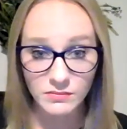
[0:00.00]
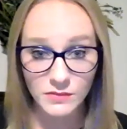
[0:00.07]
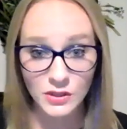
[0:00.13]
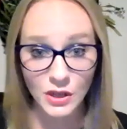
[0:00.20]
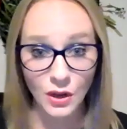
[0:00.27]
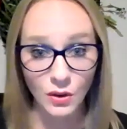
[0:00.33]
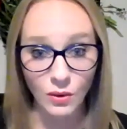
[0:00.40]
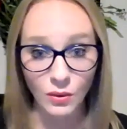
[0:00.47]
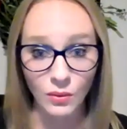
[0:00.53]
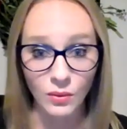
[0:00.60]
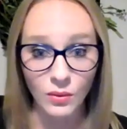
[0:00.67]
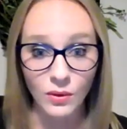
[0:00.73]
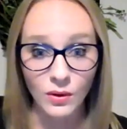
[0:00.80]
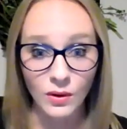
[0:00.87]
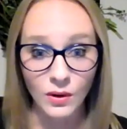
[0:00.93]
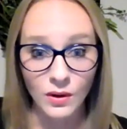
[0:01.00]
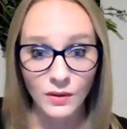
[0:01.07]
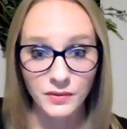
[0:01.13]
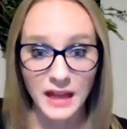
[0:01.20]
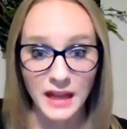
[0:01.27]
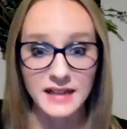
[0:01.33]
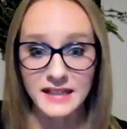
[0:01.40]
So
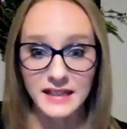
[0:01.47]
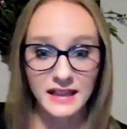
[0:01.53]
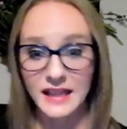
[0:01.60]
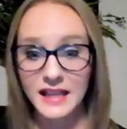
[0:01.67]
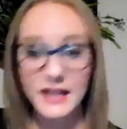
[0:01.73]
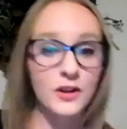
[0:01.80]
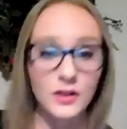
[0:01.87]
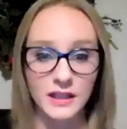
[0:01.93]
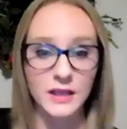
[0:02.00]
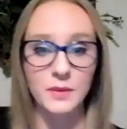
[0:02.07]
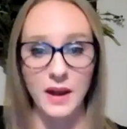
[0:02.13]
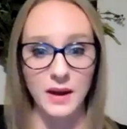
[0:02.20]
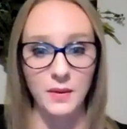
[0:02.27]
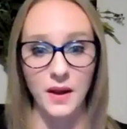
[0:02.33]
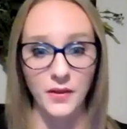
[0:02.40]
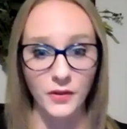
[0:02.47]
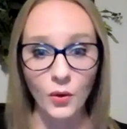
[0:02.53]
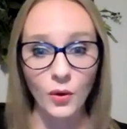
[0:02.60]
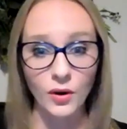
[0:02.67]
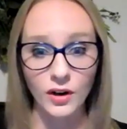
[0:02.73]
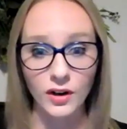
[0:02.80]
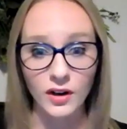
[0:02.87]
that is literally right around the
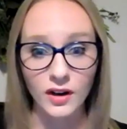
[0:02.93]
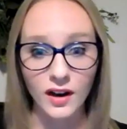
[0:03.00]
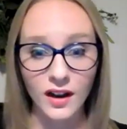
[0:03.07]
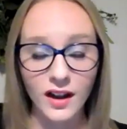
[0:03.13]
corner.